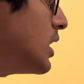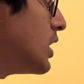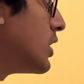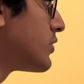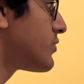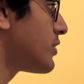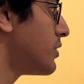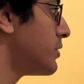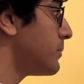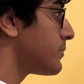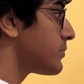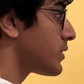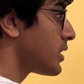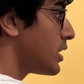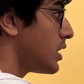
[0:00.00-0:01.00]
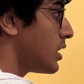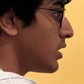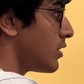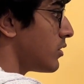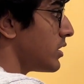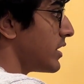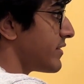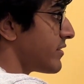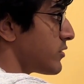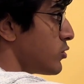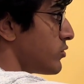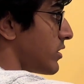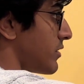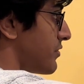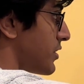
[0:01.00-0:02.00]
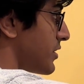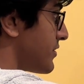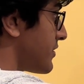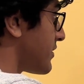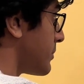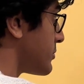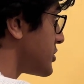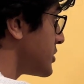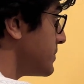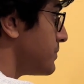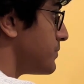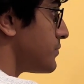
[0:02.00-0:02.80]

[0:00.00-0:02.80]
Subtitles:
So let's use our first assumption.